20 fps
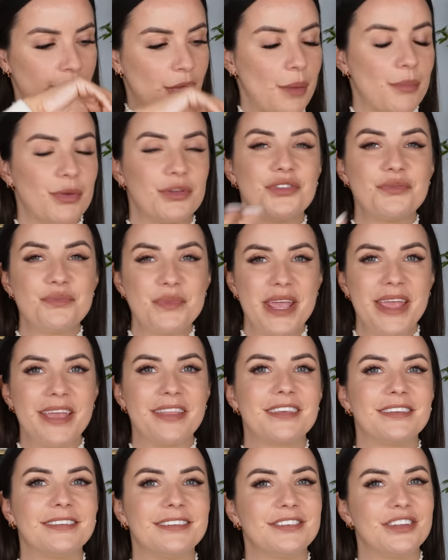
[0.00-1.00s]
But to me,
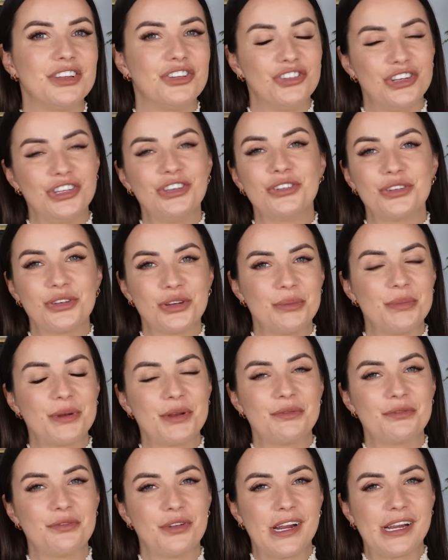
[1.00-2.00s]
this is a ginger
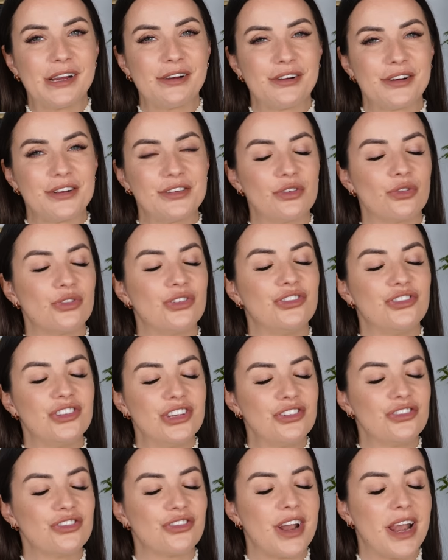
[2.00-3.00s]
dominant fragrance or a
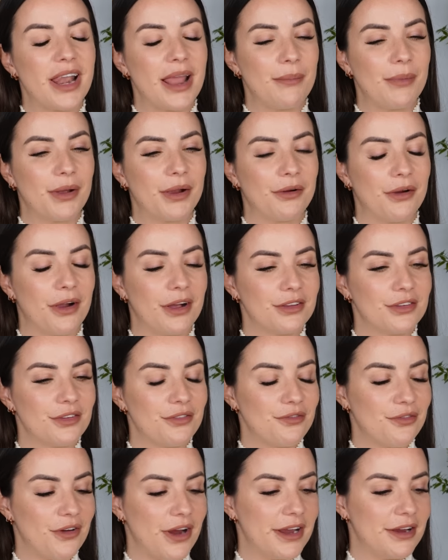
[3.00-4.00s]
ginger and
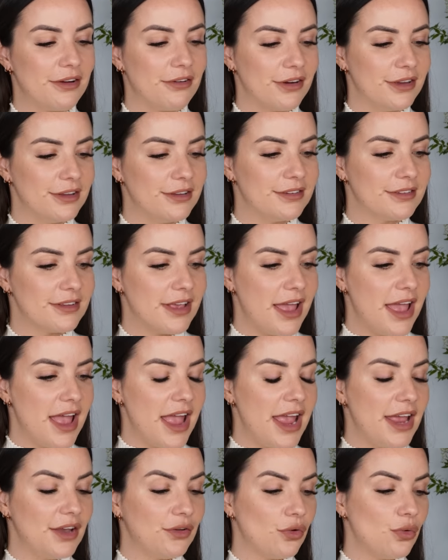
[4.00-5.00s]
lemongrass fragrance.
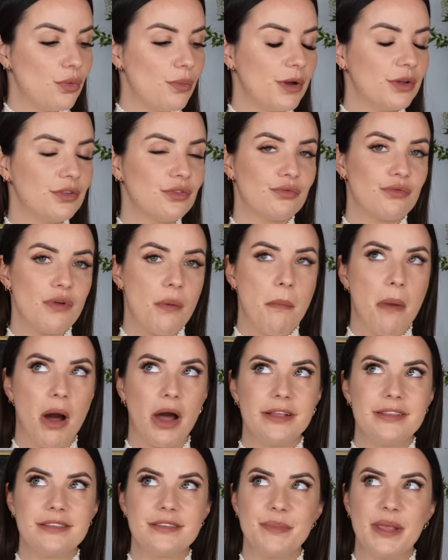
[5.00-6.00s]
It almost
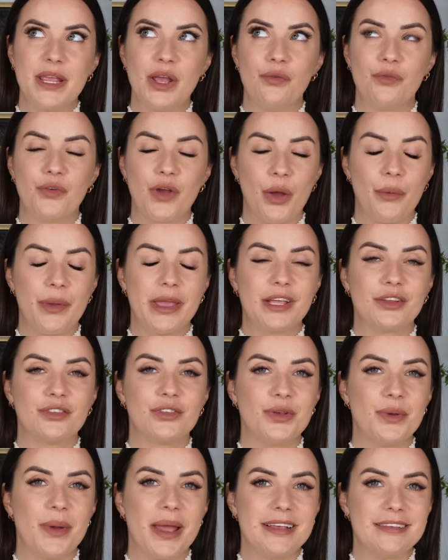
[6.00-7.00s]
reminds me of going
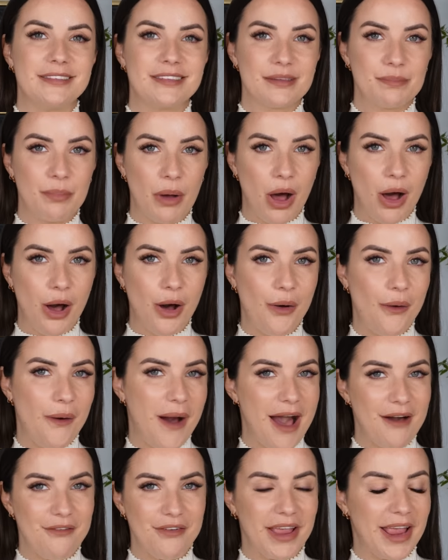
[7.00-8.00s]
to a spa
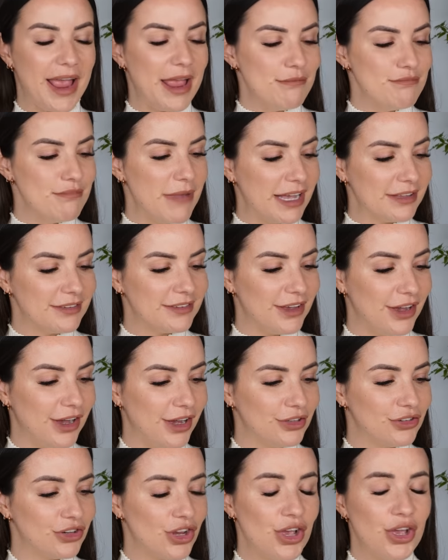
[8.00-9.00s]
or having a massage.